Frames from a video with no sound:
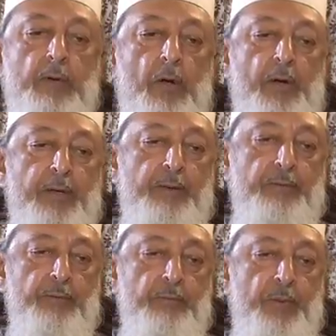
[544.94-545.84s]

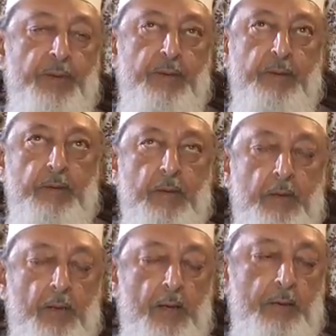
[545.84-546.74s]
coins as money that the
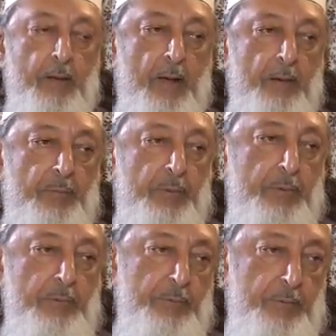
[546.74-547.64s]
Lord God
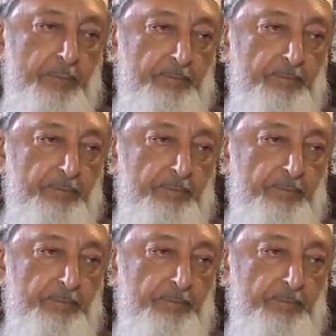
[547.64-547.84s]
produced.